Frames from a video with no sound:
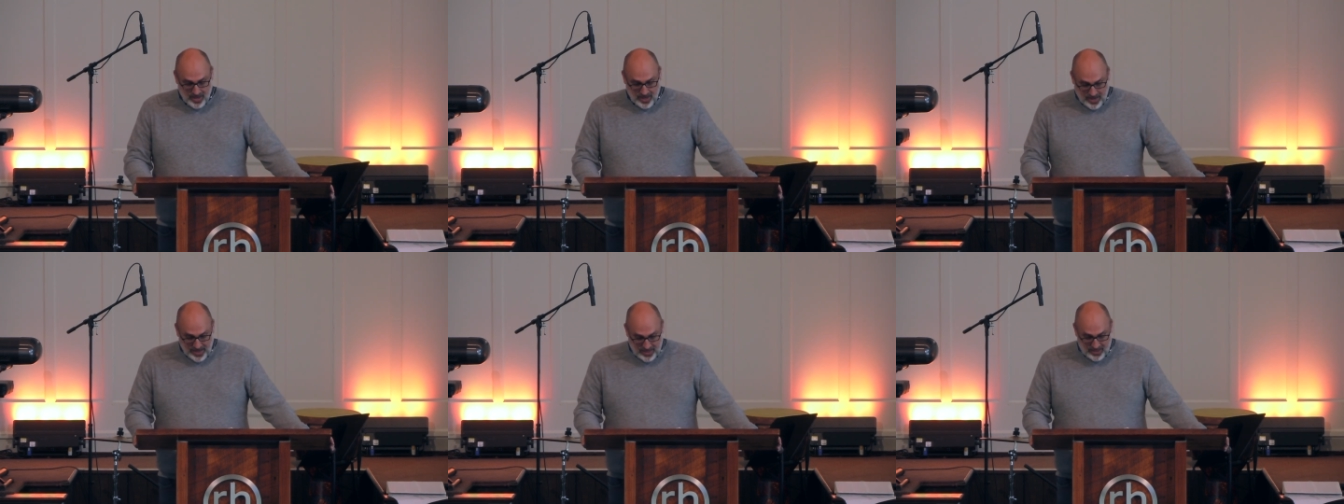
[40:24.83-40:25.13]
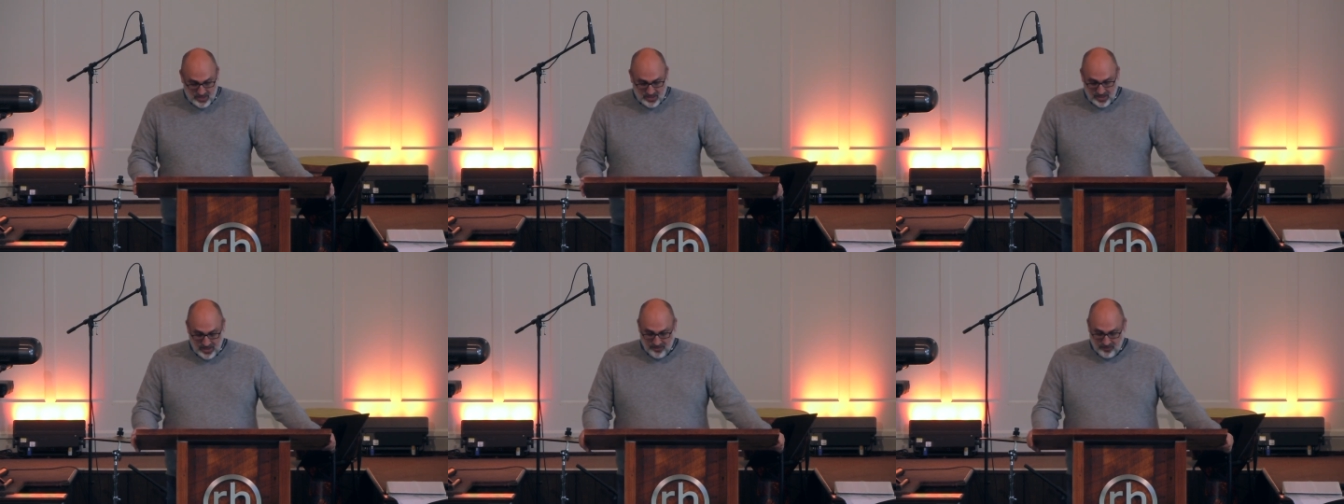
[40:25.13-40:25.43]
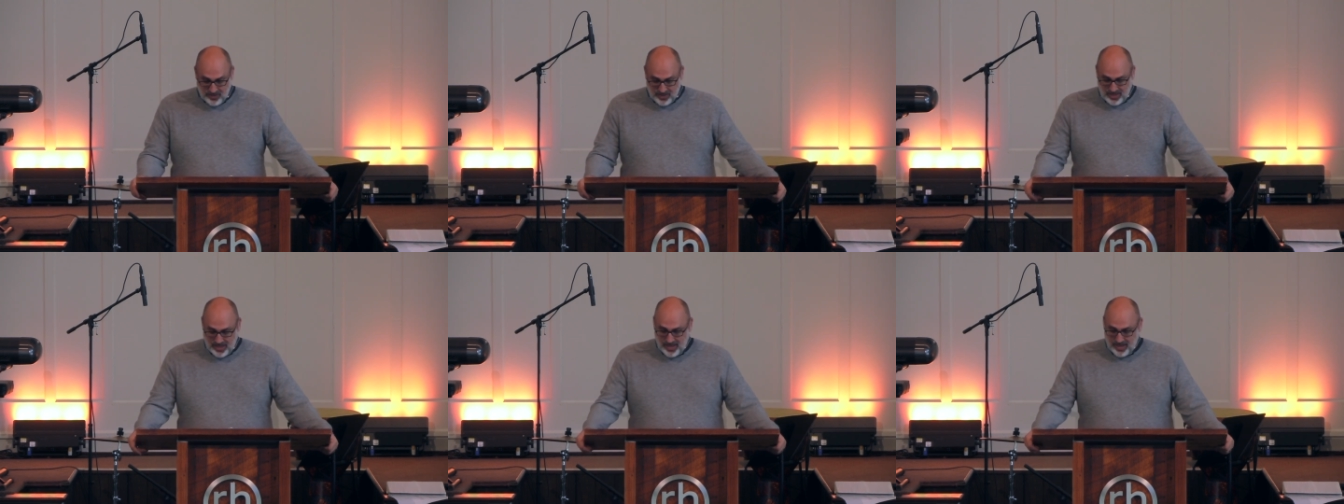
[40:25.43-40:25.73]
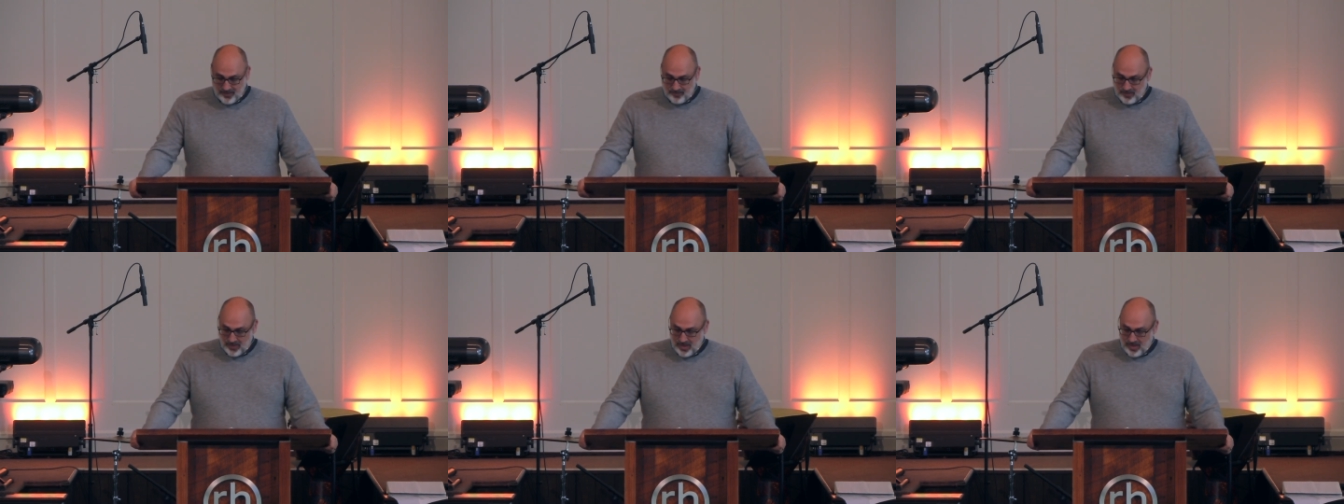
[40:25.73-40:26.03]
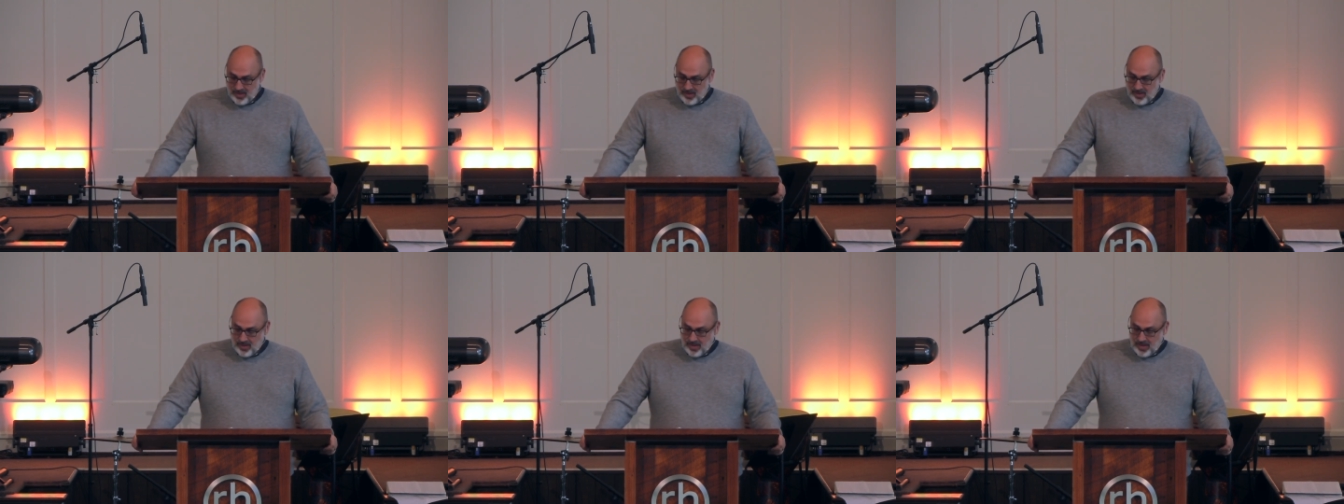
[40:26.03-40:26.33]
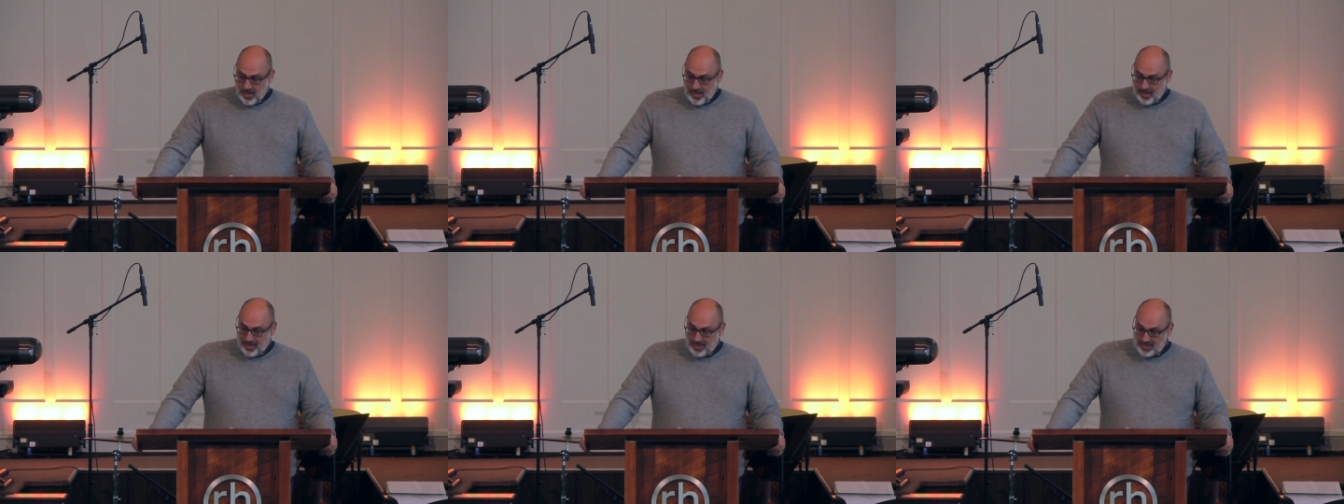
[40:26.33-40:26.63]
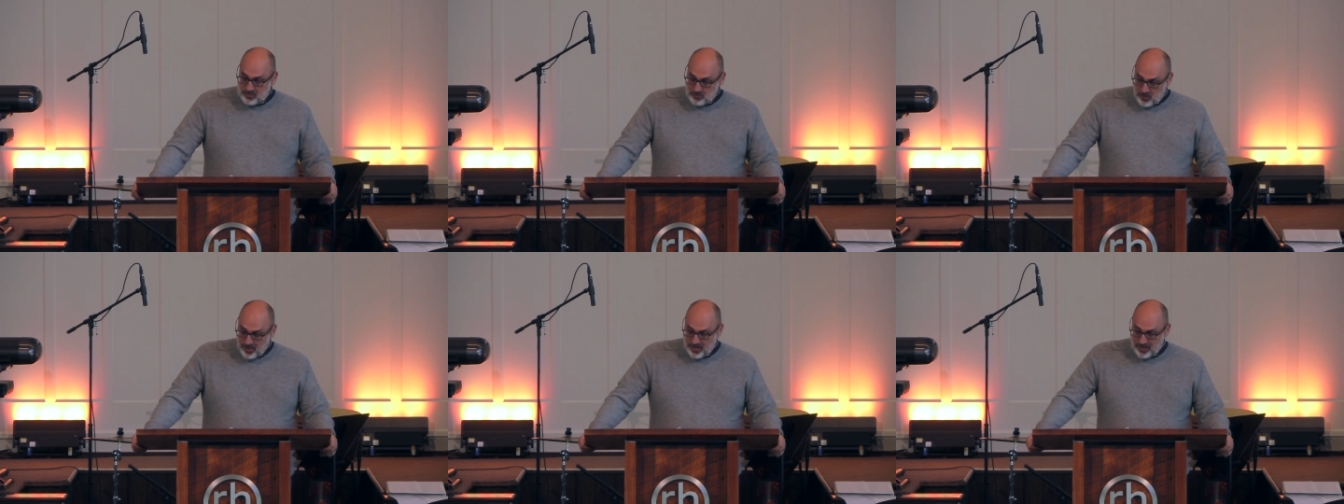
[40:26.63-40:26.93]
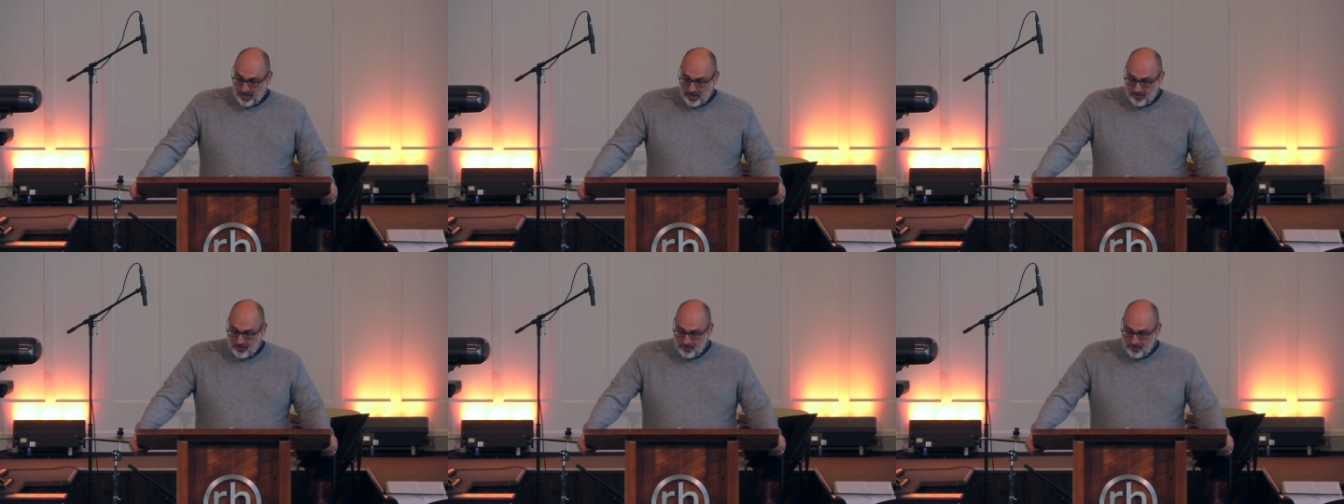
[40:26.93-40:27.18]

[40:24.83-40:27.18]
each and every day. Uh, let's pray together.